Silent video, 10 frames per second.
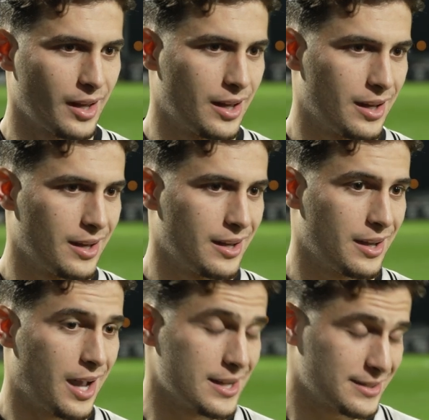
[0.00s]

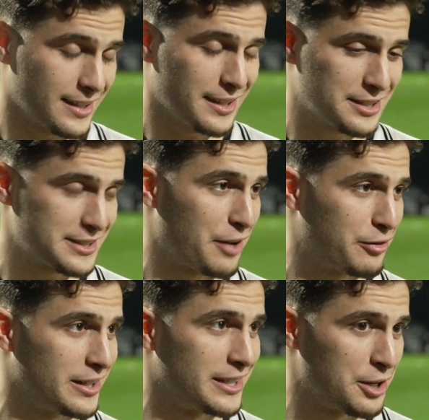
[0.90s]
I think it's
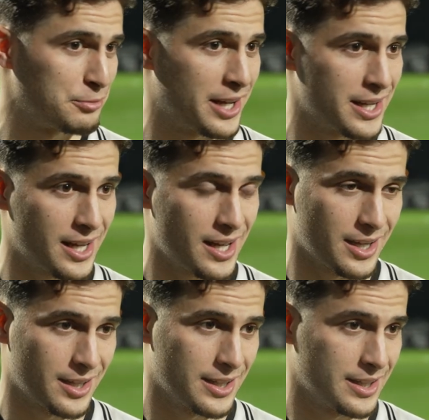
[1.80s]
definitely up there,
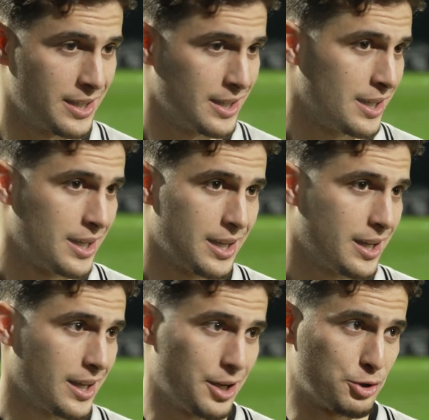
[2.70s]
yeah.
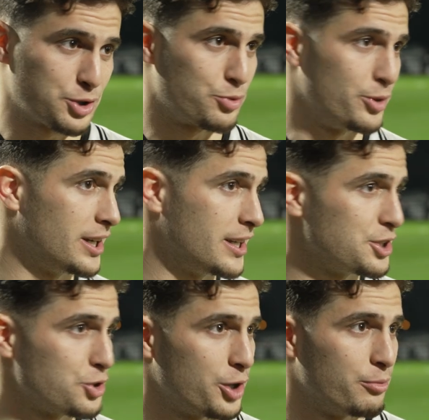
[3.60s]
It was really
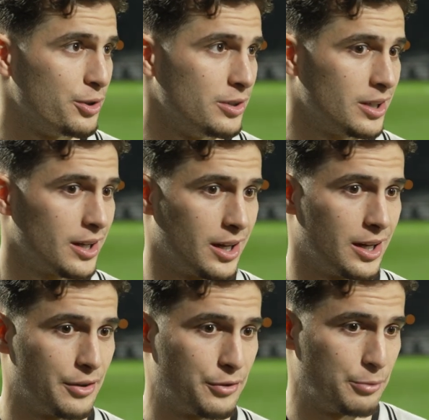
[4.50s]
enjoyable
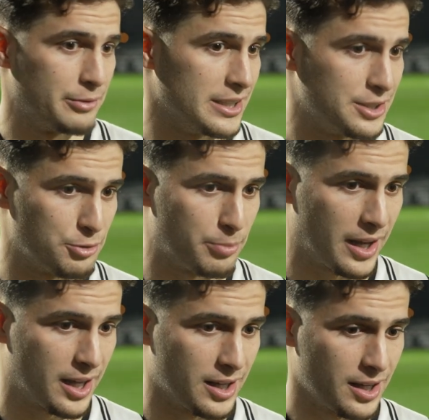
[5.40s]
for me to
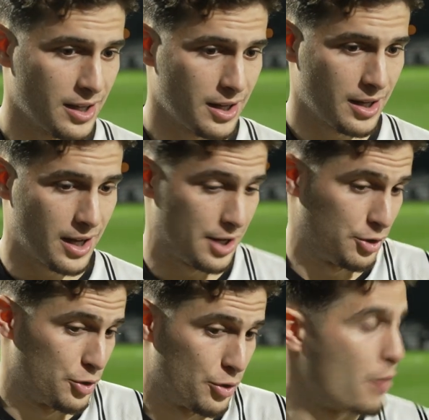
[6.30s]
play. I
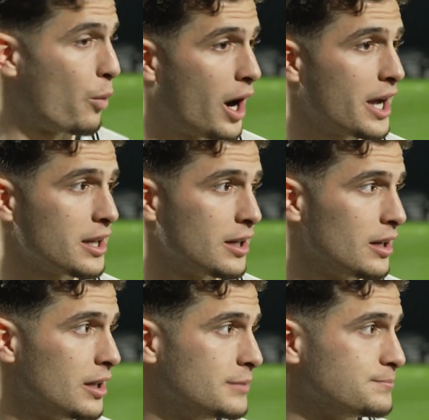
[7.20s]
don't know why.
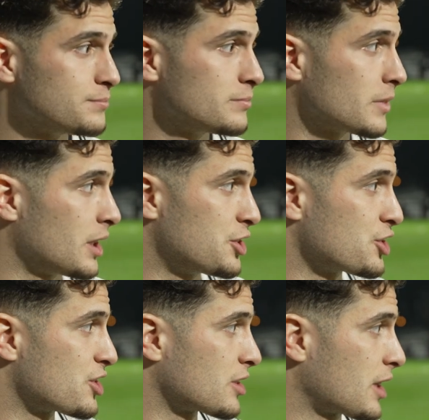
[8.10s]
They
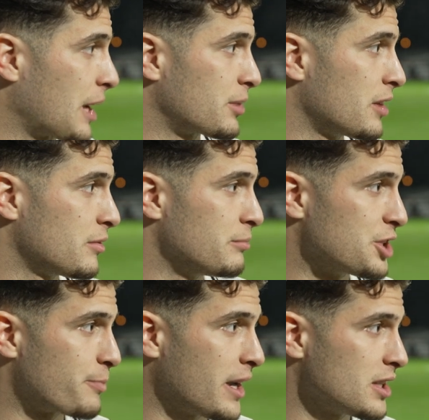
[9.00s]
just kept giving me
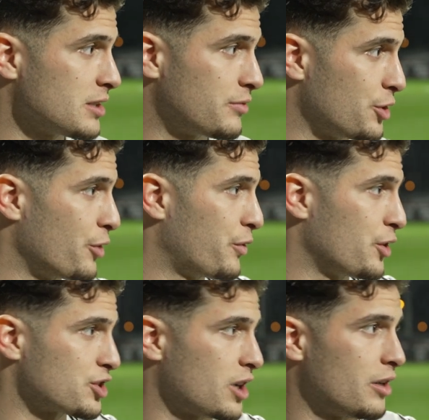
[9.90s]
space, even though
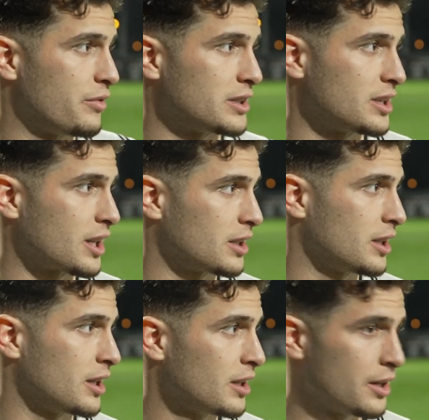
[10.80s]
first half I think I
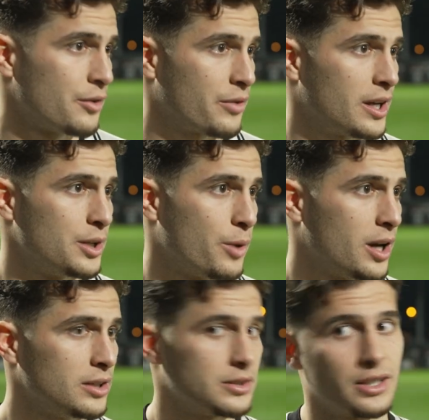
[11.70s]
did fairly
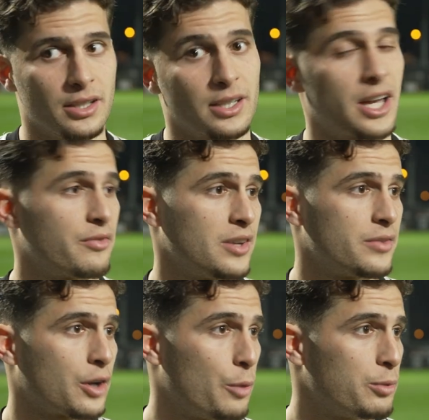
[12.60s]
well. The gaffer
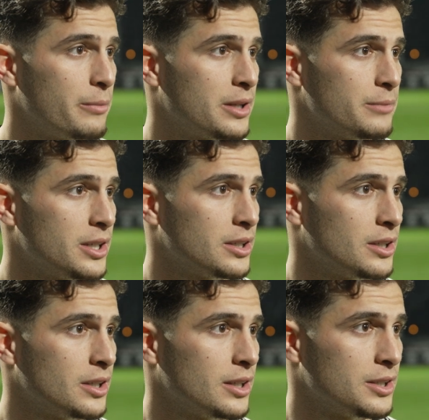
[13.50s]
even complimented me in
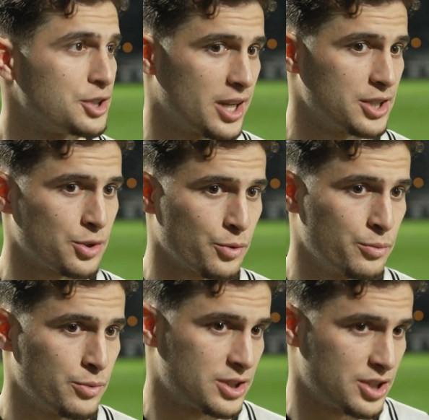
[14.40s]
the changing
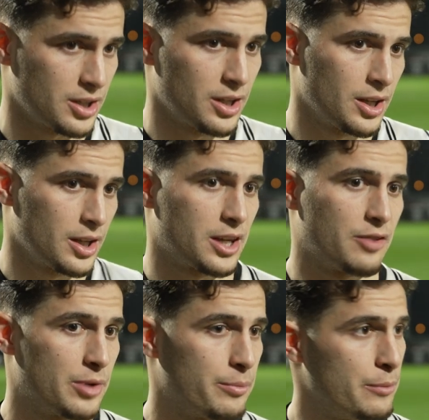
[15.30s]
room, which
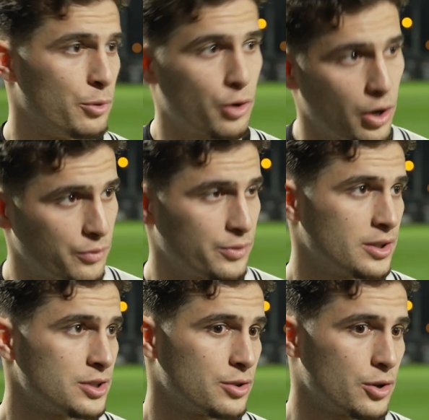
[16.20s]
gave me a bit more
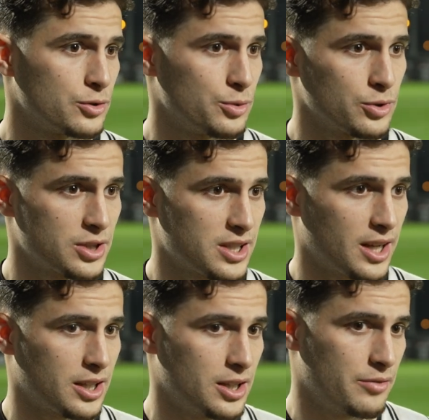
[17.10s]
confidence to go towards the
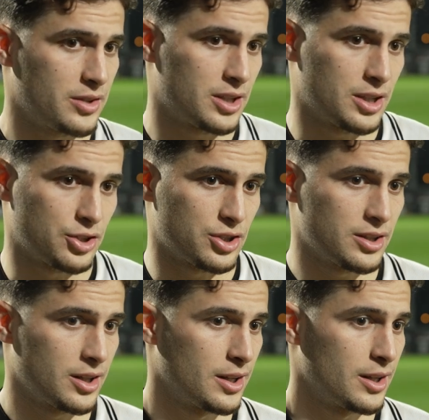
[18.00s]
second half. And then I
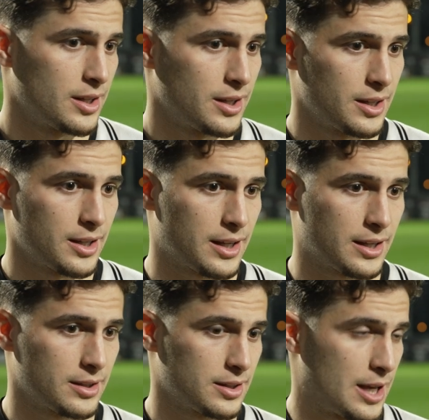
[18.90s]
just
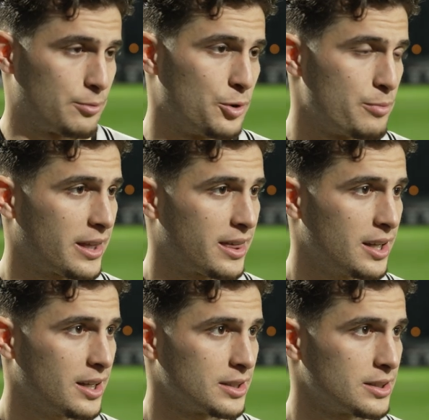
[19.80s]
kept doing my
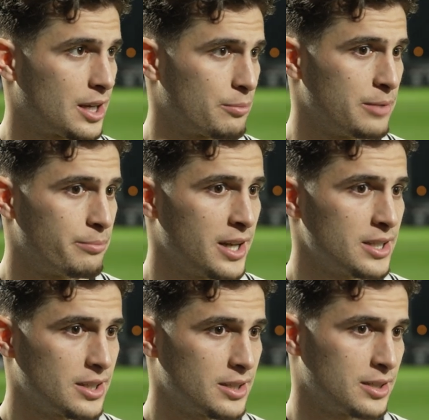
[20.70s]
thing and kept being
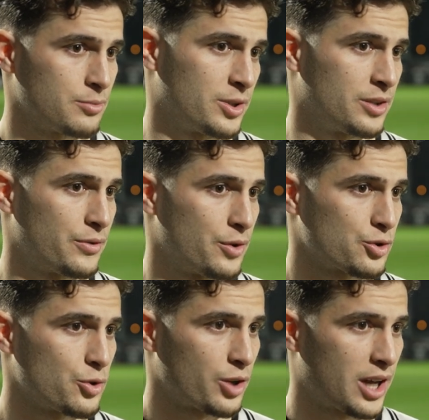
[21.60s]
patient. And then when the
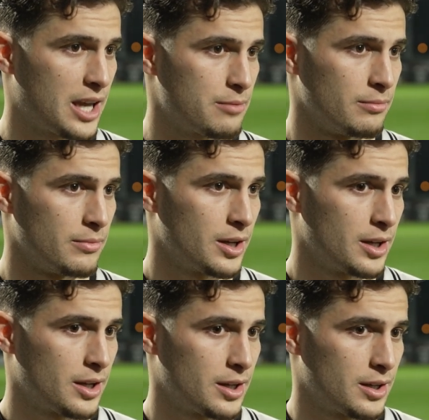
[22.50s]
first goal came,
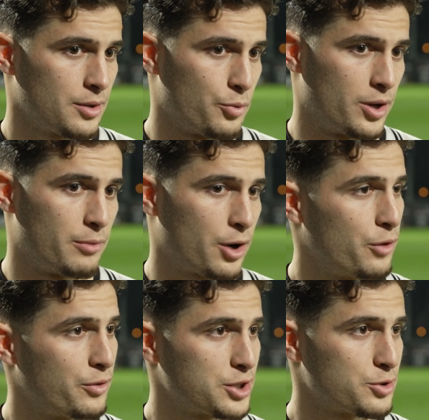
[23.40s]
well, my
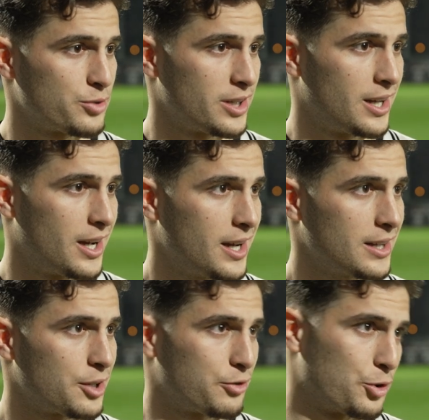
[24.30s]
confidence was really high. And
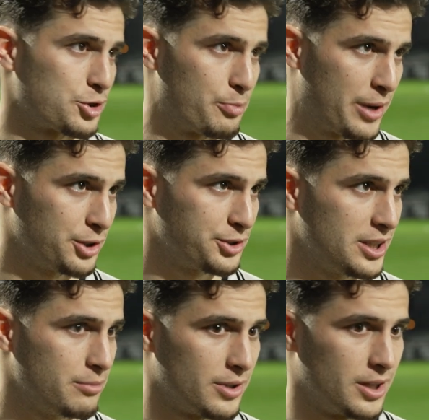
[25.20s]
then, of course, the
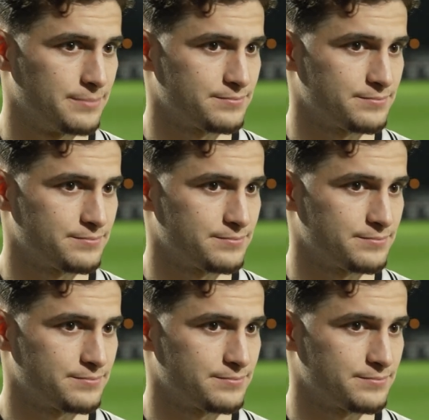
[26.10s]
penalty. But